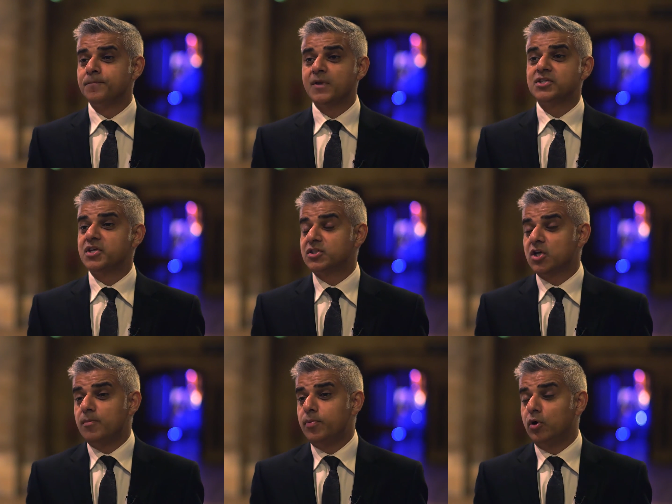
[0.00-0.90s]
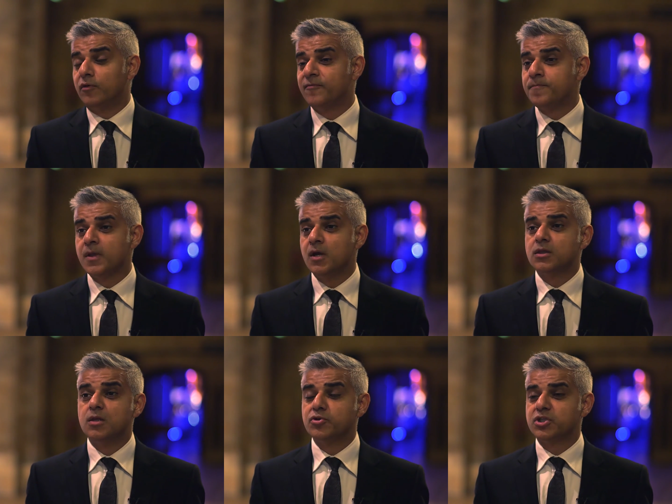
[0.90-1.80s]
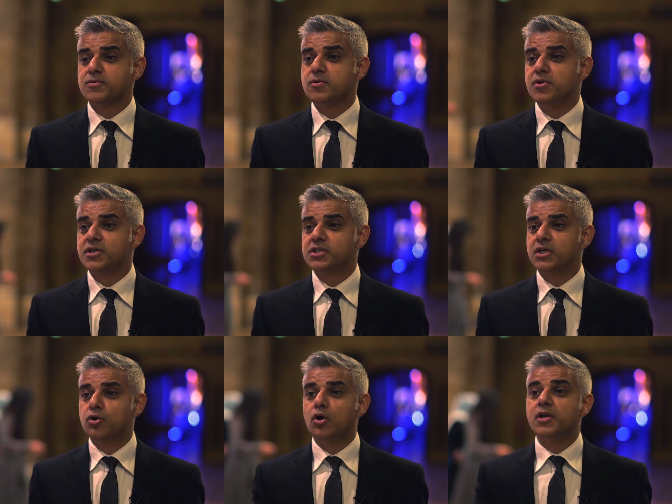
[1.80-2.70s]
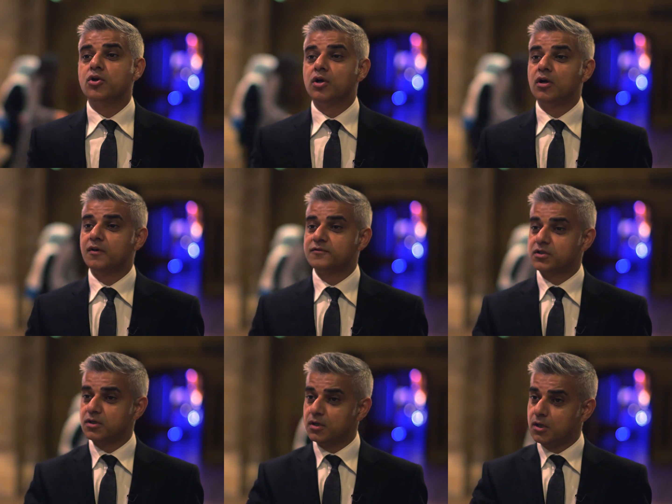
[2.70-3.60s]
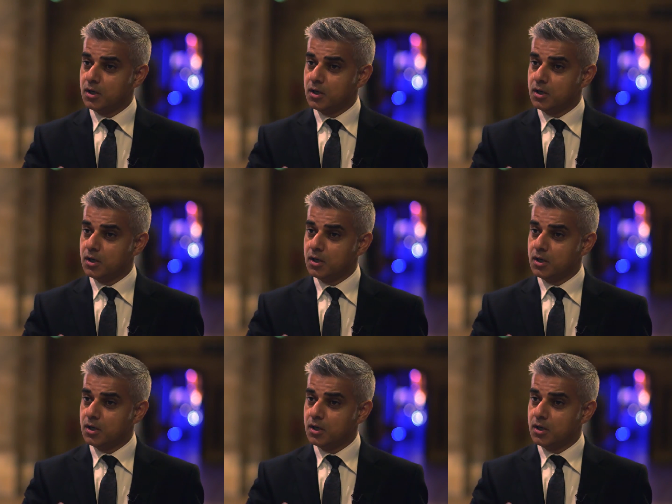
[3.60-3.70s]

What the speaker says: It's an example of the Muslim community not only looking after